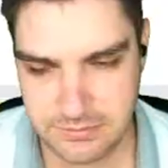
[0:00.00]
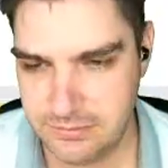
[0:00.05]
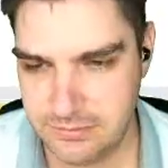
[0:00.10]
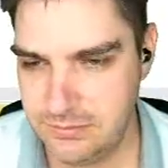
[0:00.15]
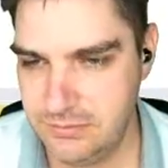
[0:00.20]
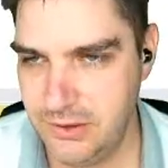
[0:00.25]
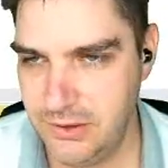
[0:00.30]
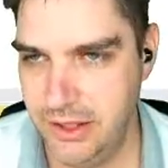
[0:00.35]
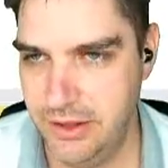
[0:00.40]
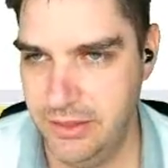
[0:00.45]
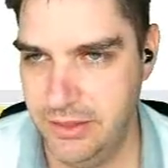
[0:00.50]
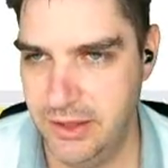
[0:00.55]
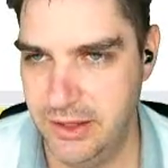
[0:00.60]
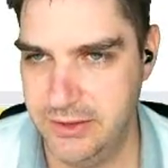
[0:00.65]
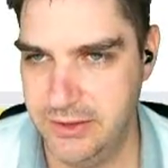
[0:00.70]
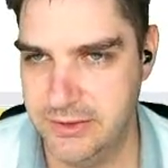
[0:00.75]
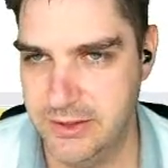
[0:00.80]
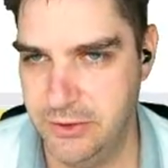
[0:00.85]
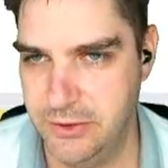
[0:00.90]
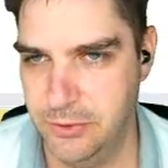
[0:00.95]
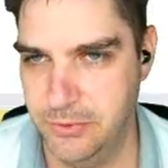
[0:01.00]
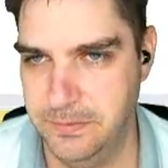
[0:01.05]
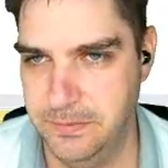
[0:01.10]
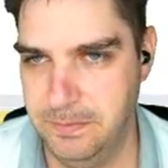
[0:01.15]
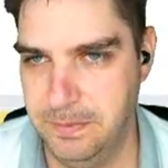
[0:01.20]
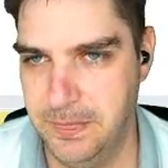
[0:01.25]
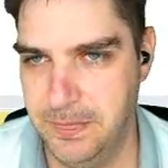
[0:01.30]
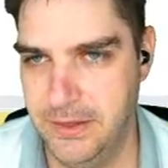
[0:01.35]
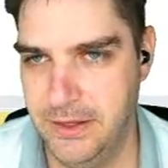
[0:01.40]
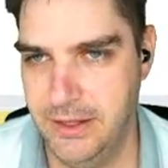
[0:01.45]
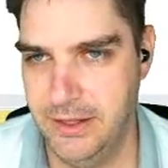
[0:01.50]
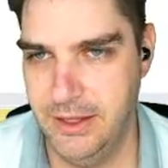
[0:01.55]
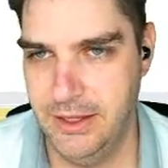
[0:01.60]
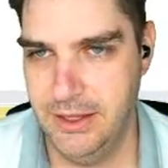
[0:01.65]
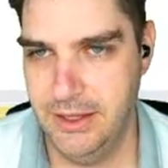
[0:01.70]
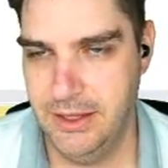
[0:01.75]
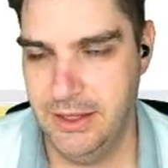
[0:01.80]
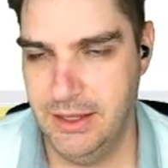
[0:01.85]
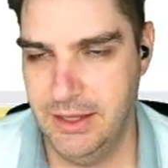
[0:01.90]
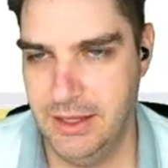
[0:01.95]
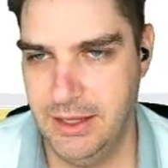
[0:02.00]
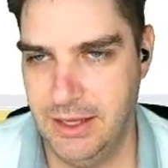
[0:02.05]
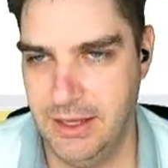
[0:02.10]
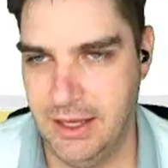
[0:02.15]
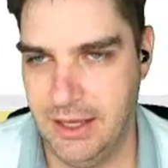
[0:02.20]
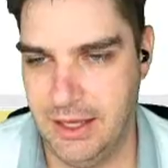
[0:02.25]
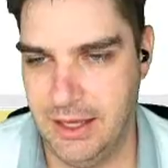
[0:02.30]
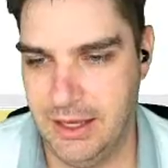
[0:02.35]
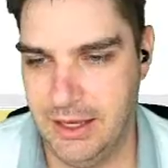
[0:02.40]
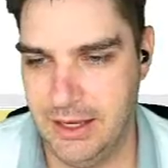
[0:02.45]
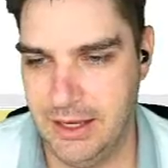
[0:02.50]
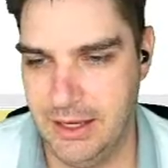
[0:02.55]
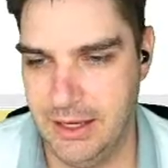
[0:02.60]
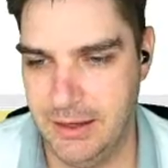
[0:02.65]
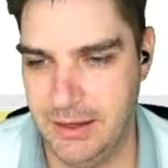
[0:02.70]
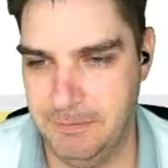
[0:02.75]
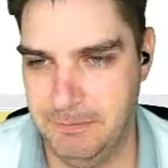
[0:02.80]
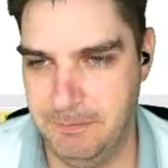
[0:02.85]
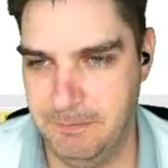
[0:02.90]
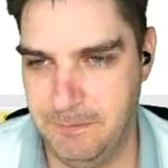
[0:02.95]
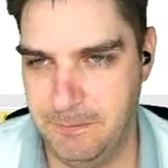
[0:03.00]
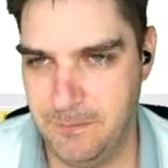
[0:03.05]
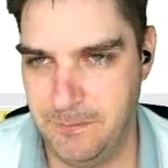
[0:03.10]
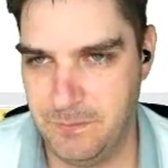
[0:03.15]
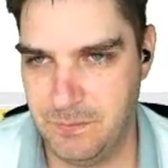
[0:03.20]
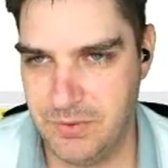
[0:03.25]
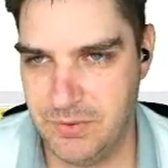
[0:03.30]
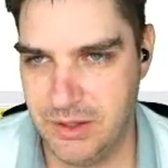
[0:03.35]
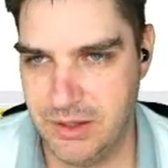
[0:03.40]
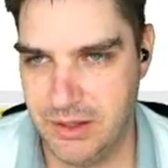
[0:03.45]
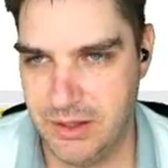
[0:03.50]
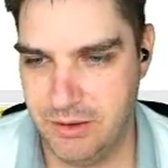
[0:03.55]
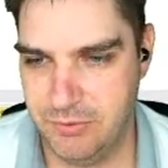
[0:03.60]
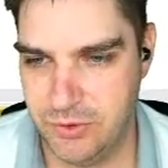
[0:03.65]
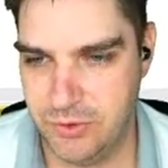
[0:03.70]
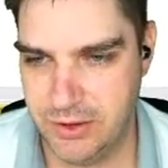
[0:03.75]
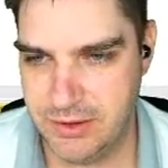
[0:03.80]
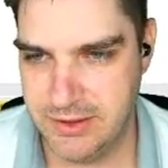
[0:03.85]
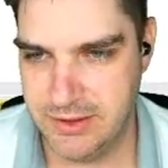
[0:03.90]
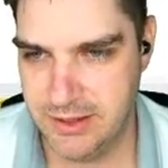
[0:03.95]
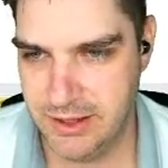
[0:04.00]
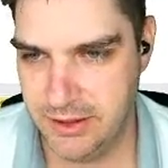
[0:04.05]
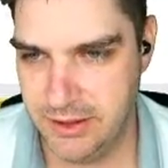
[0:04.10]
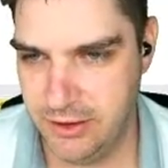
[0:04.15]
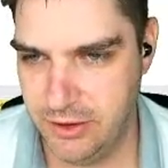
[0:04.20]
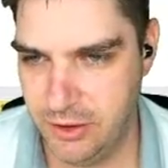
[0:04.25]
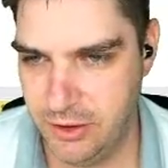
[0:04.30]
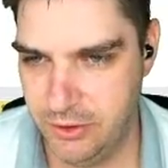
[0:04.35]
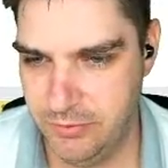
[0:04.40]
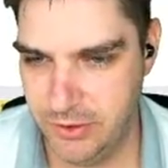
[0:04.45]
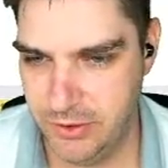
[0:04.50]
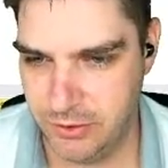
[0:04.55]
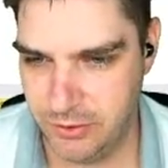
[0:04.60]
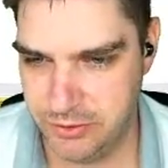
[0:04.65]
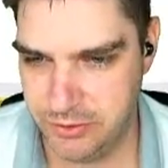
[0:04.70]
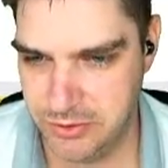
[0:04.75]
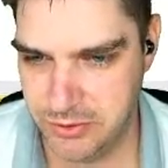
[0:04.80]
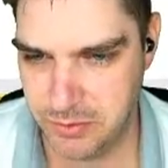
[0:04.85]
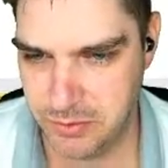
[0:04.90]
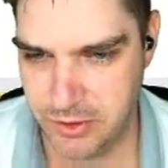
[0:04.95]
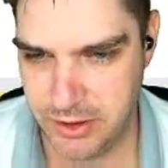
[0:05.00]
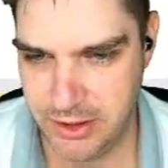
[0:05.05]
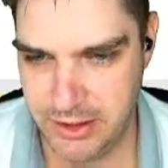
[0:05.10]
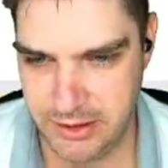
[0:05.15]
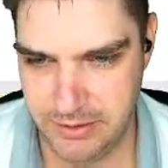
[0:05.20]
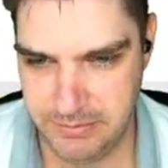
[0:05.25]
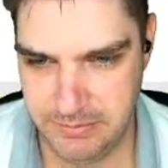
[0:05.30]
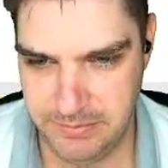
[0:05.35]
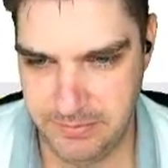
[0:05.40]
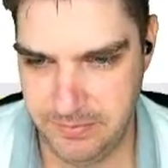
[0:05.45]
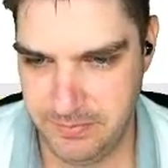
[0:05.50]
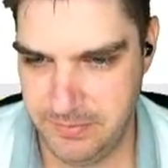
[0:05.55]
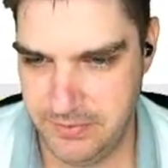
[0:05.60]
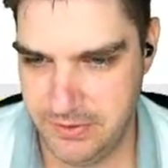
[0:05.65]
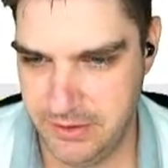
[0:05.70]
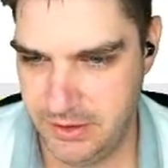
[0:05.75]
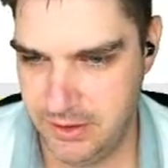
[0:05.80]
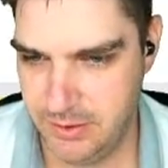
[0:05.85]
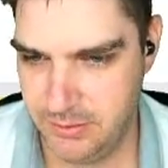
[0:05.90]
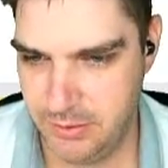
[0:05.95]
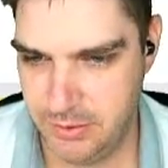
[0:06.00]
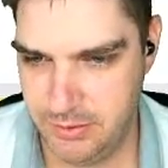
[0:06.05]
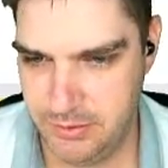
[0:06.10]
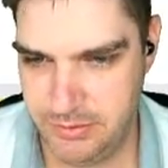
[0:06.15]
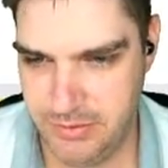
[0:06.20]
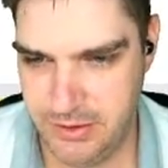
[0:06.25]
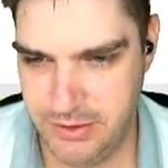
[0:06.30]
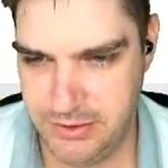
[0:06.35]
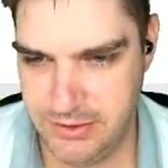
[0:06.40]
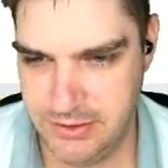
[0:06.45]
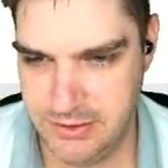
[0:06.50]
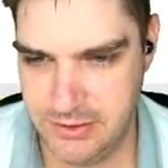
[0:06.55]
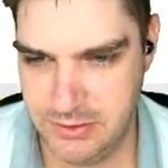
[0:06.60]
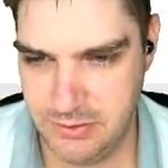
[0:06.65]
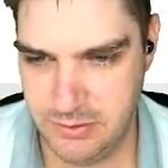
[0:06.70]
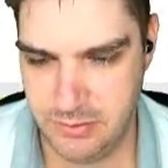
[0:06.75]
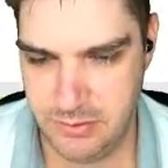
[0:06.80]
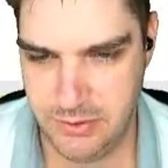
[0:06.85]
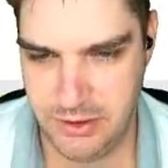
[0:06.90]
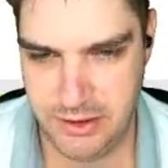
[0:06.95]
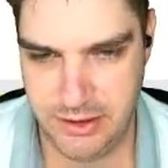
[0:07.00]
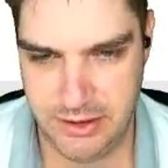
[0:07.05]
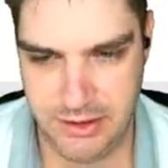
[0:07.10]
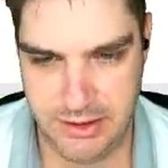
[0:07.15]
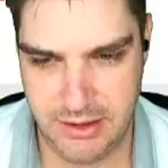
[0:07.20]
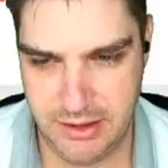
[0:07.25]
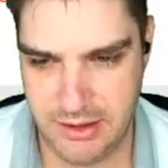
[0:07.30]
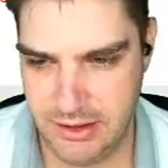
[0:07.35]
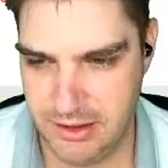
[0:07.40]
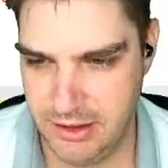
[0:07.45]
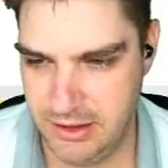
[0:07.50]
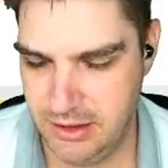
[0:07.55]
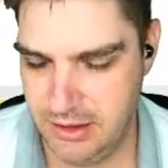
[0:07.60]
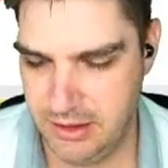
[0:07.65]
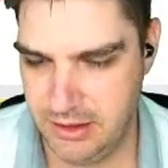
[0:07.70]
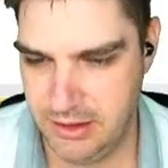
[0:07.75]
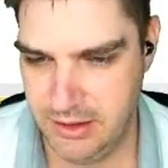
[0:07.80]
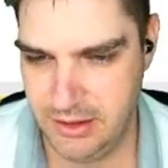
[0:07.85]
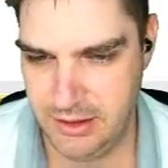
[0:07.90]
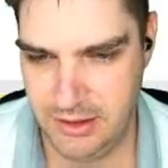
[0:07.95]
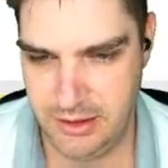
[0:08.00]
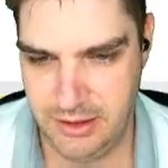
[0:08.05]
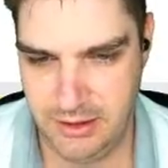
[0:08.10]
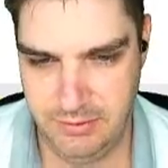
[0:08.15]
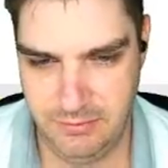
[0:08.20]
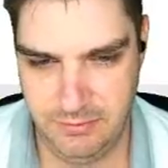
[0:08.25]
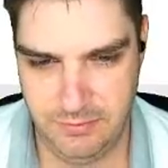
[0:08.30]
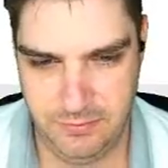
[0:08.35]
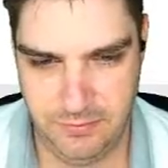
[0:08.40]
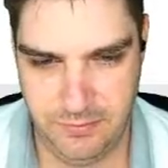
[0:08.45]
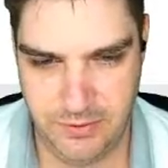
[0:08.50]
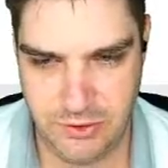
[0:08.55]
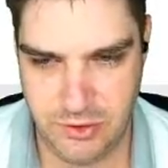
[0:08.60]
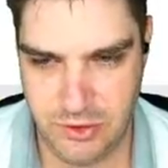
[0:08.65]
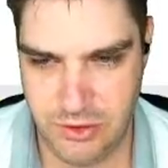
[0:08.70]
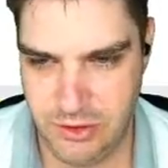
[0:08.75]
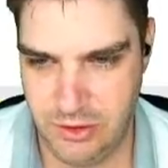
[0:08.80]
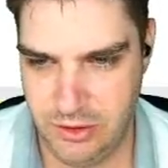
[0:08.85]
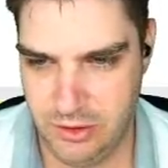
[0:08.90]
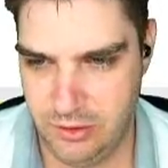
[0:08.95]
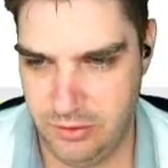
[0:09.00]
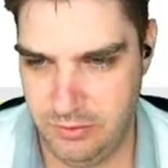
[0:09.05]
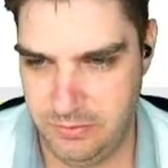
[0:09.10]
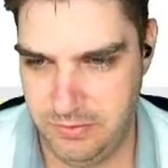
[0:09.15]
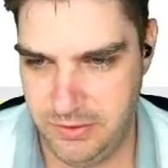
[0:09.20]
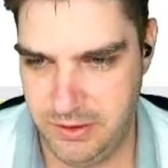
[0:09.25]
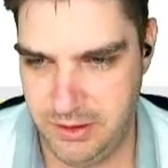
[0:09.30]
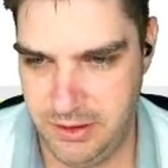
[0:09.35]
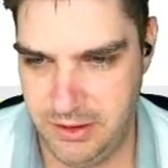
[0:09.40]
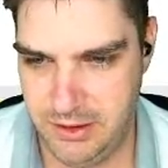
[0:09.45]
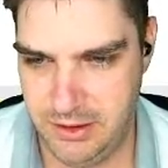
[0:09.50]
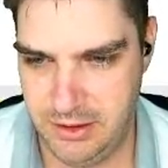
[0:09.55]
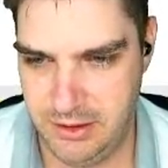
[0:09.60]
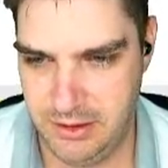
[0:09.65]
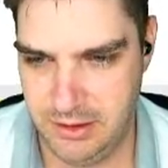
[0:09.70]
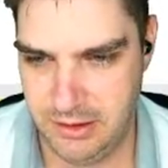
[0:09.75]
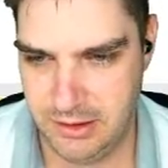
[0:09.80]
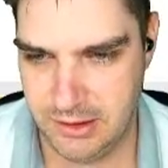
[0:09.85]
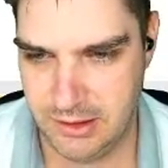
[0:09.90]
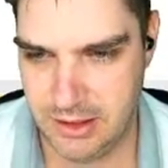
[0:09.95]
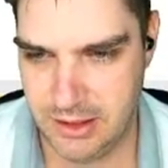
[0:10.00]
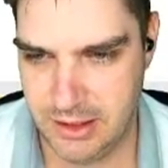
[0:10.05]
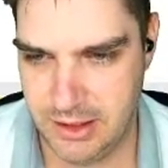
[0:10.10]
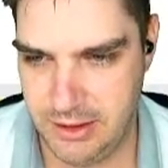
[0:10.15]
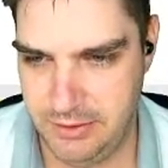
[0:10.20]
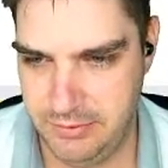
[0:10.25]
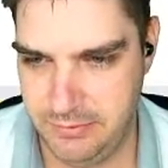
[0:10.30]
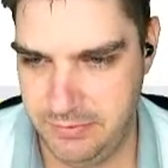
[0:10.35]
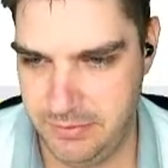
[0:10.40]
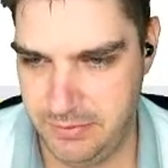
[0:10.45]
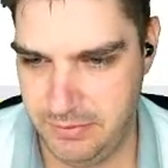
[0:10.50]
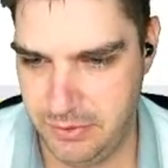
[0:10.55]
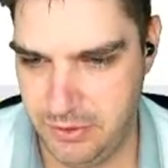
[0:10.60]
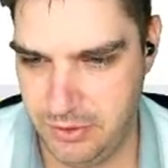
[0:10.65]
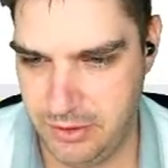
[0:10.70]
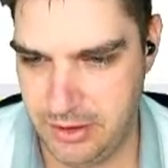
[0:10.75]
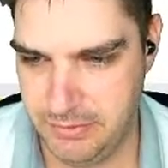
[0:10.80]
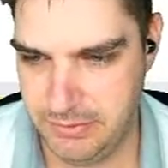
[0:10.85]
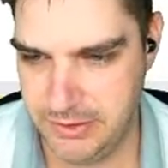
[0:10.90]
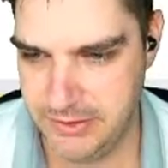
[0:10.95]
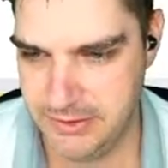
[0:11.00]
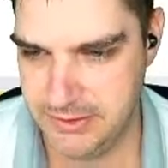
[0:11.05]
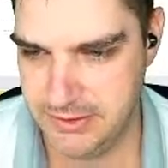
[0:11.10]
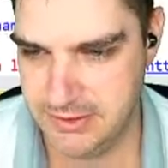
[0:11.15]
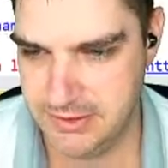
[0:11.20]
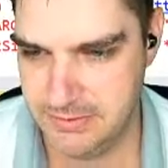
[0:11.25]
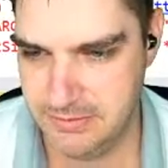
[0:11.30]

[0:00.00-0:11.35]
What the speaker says: Thanks, SQL. I've tracked it down over the Christmas break. The problem is with the fetching of the live parameters.